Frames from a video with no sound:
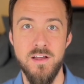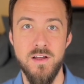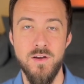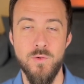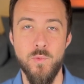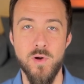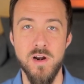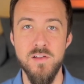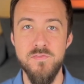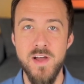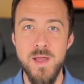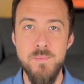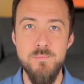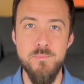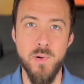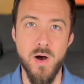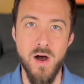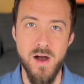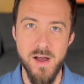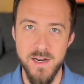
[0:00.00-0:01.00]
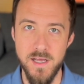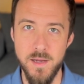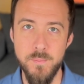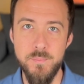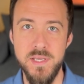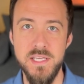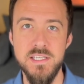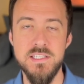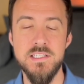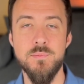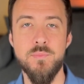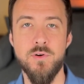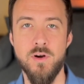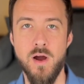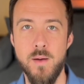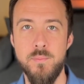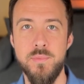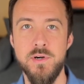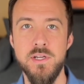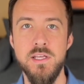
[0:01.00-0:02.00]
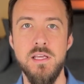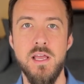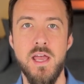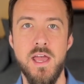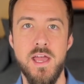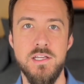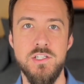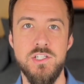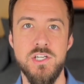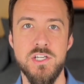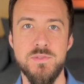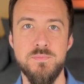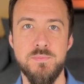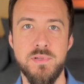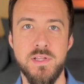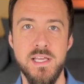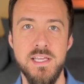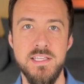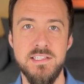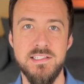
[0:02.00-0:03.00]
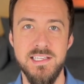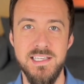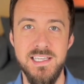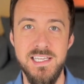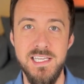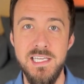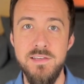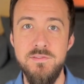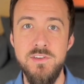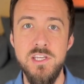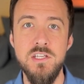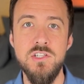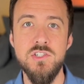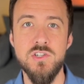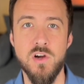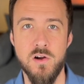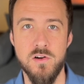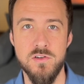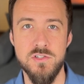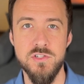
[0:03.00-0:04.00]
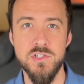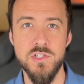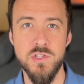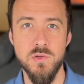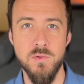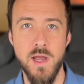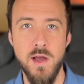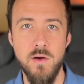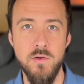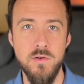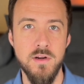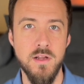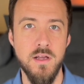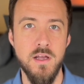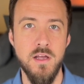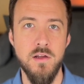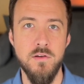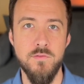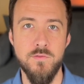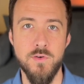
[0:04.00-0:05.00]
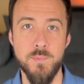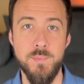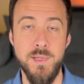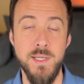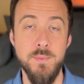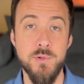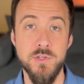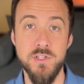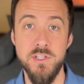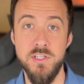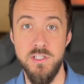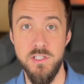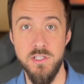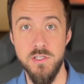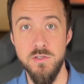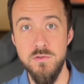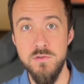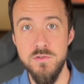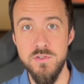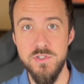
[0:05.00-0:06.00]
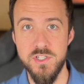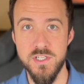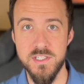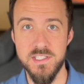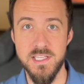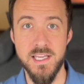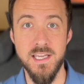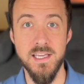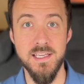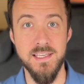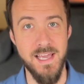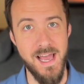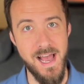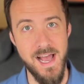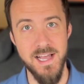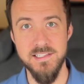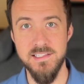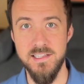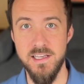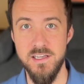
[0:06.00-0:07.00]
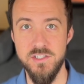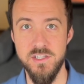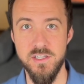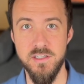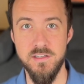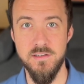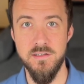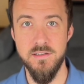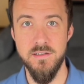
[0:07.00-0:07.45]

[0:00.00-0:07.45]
what if I bought a piece of property and just placed EV chargers throughout for people to use just like a gas station?